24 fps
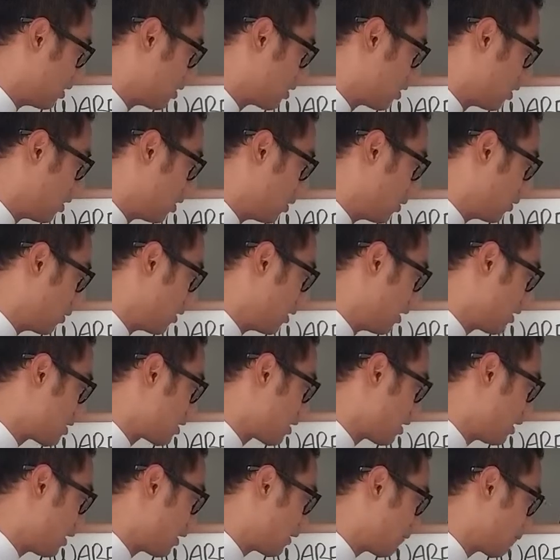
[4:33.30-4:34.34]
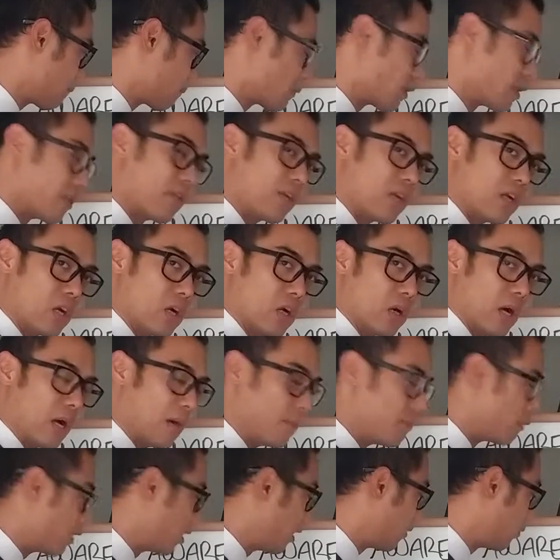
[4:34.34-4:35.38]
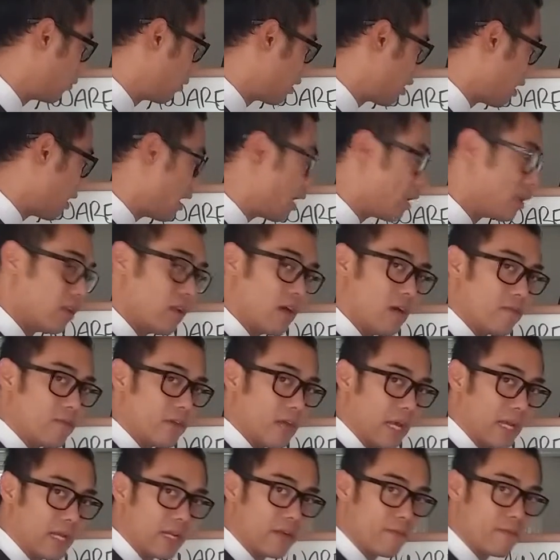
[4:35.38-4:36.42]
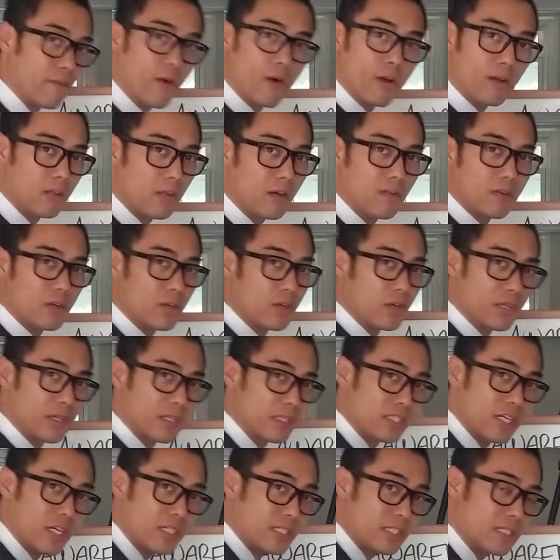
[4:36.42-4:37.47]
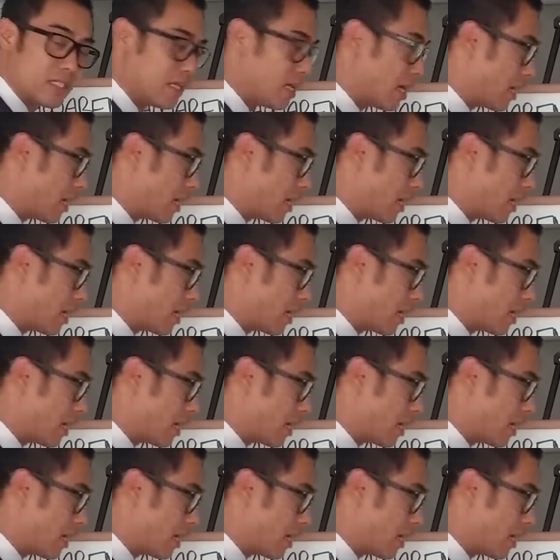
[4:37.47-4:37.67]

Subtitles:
So it's like, when I love you, I didn't fall in love with her just